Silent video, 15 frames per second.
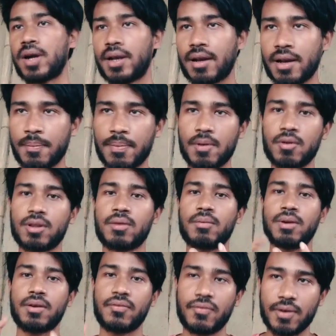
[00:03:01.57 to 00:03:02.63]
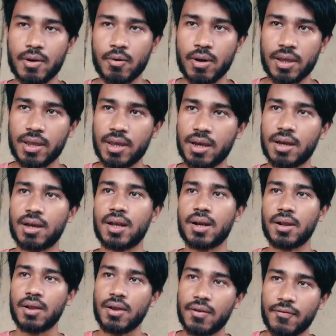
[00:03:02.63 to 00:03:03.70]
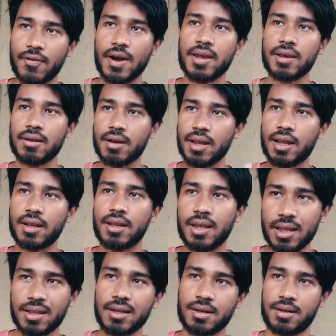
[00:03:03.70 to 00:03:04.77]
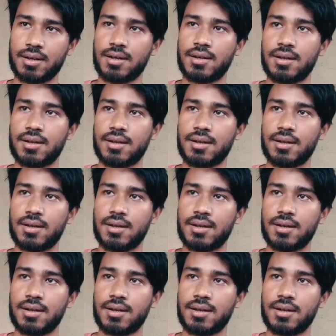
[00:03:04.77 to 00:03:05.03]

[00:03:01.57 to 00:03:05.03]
water ni power the one, air, fire, and either